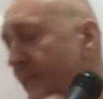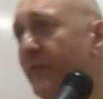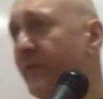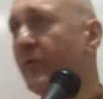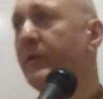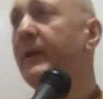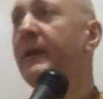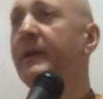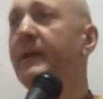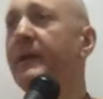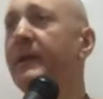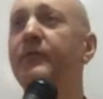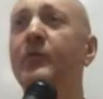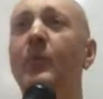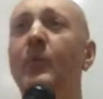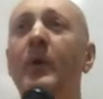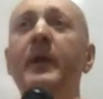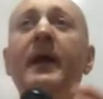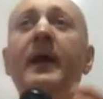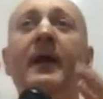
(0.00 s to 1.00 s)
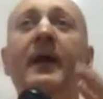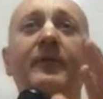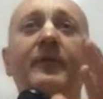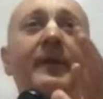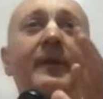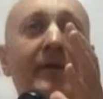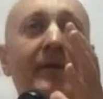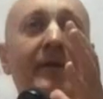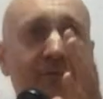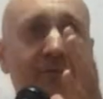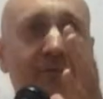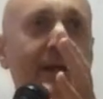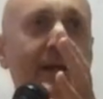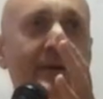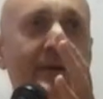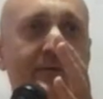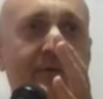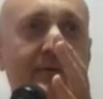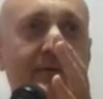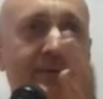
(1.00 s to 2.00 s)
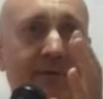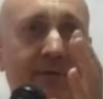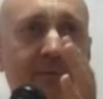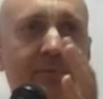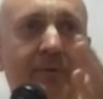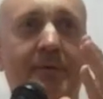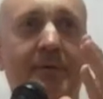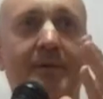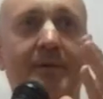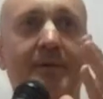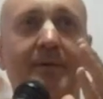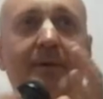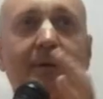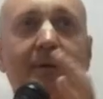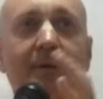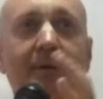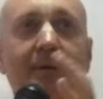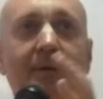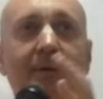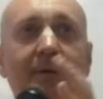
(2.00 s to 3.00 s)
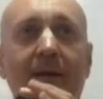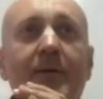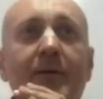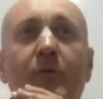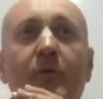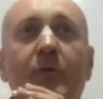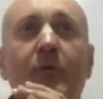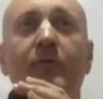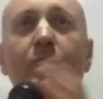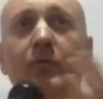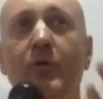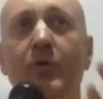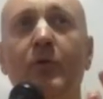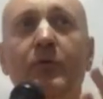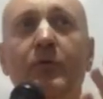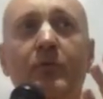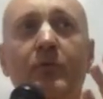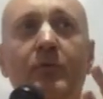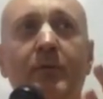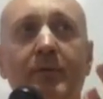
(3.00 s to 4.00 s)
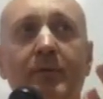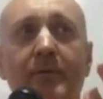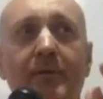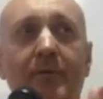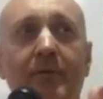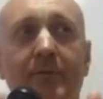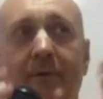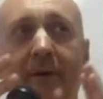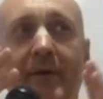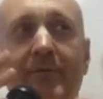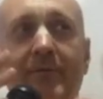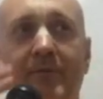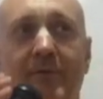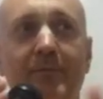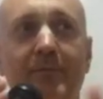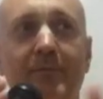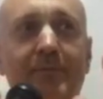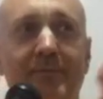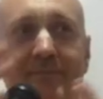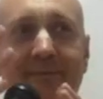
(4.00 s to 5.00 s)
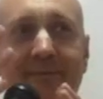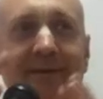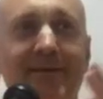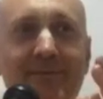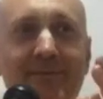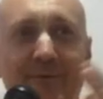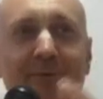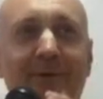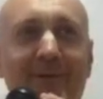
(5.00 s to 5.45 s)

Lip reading: So then if you want to have a nice relationship, and then those who don't do it, you know, we have some things